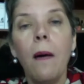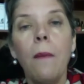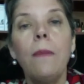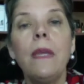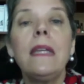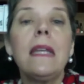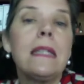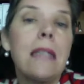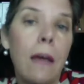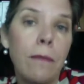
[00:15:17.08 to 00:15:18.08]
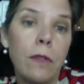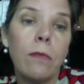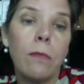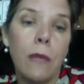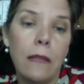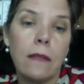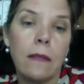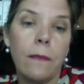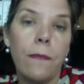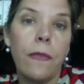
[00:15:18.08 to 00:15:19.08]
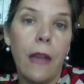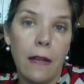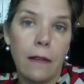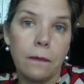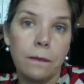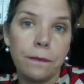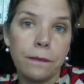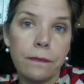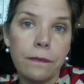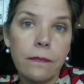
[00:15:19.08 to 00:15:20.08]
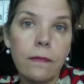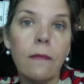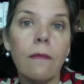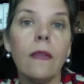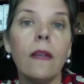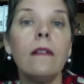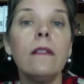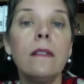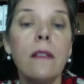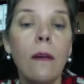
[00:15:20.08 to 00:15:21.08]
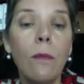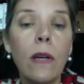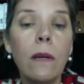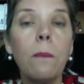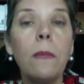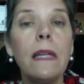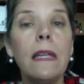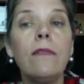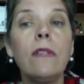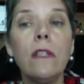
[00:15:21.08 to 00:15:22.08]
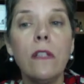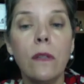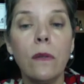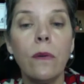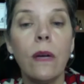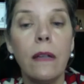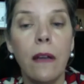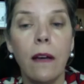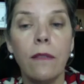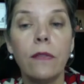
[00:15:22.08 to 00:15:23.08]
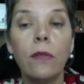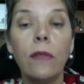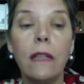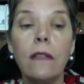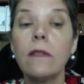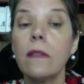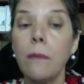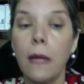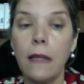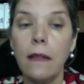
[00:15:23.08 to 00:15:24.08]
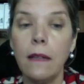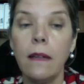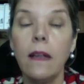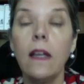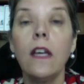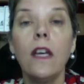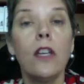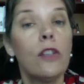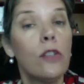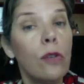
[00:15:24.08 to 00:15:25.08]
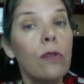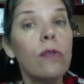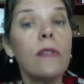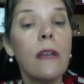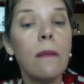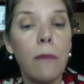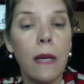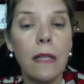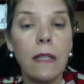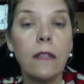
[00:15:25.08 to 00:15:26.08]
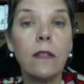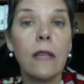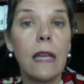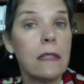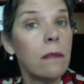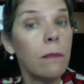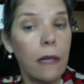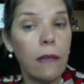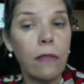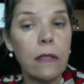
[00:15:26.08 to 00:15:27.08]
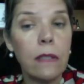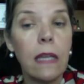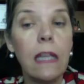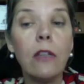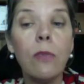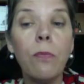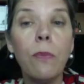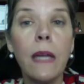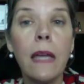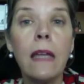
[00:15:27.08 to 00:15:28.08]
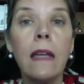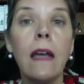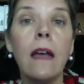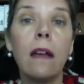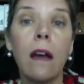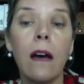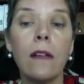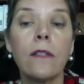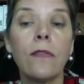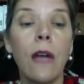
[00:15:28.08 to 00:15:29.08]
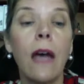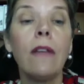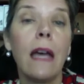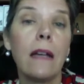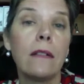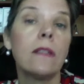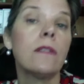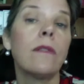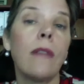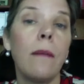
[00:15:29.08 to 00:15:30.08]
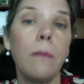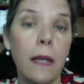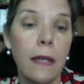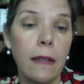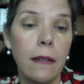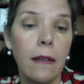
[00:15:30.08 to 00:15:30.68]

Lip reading: being a debtor means that someone believed in you enough to lend you some money. You use that money to get some benefits, and you pay a cost for having access to that money.